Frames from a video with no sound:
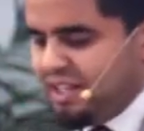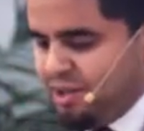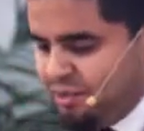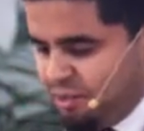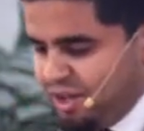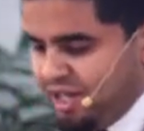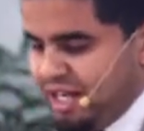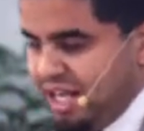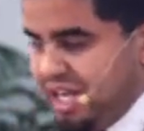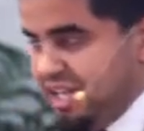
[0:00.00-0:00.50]
that they
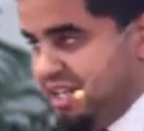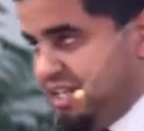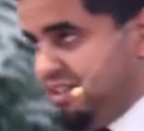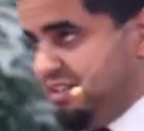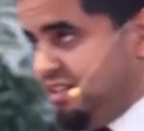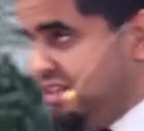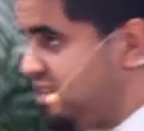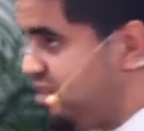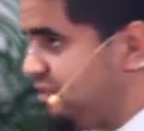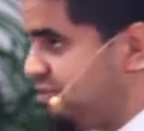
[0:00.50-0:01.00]
were
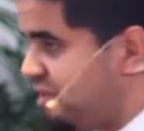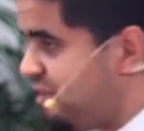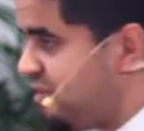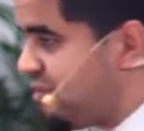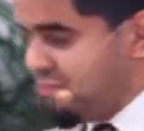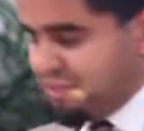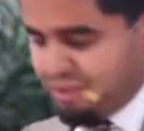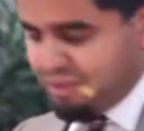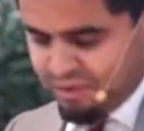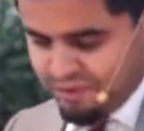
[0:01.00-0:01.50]
naked. This is
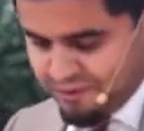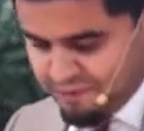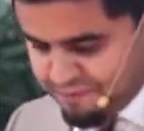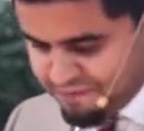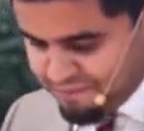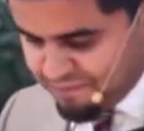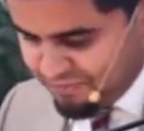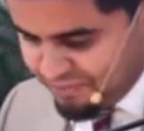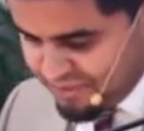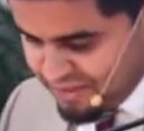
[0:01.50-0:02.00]
very important.
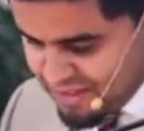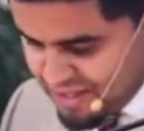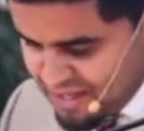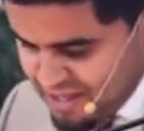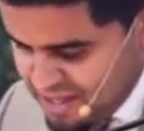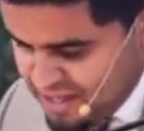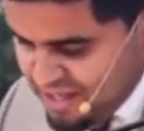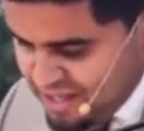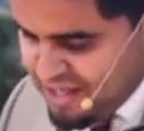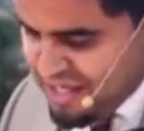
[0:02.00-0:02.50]

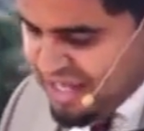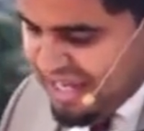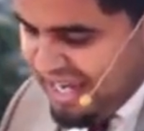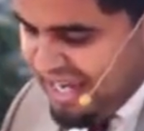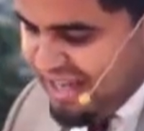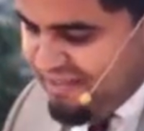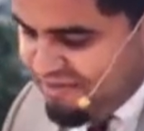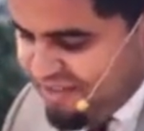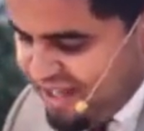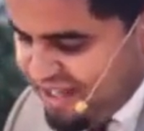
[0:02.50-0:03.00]

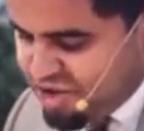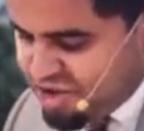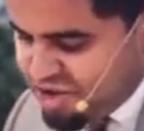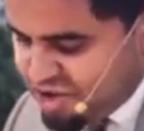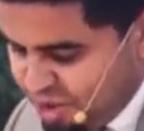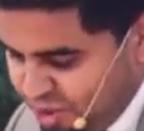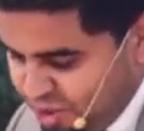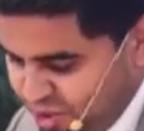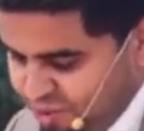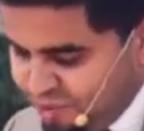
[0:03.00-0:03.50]
And they
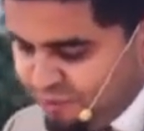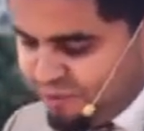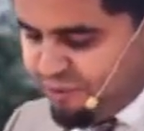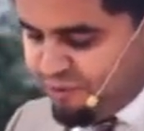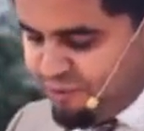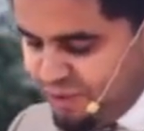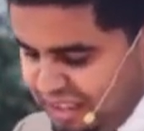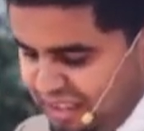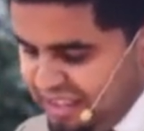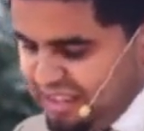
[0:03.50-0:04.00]
sewed
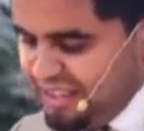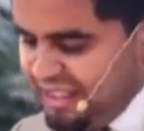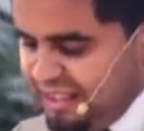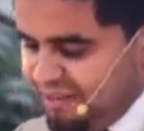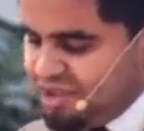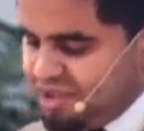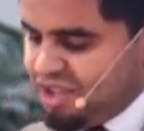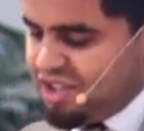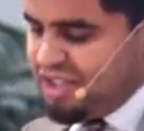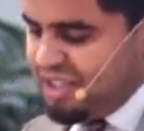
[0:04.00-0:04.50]
fig
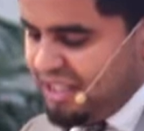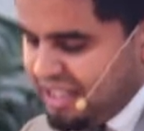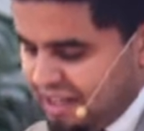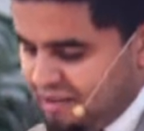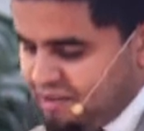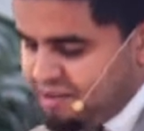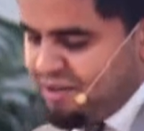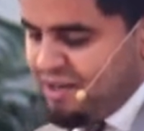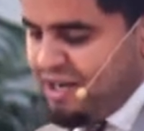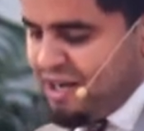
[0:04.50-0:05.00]
leaves
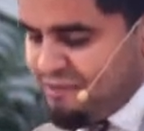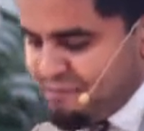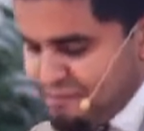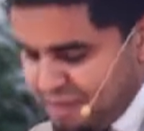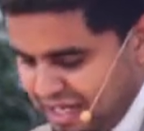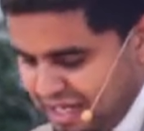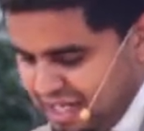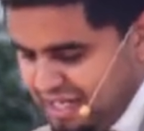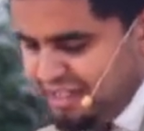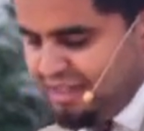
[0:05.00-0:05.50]
together
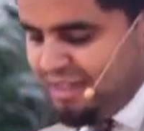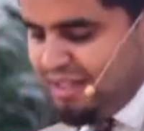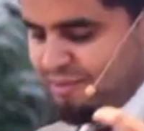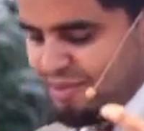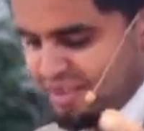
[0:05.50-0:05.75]
and made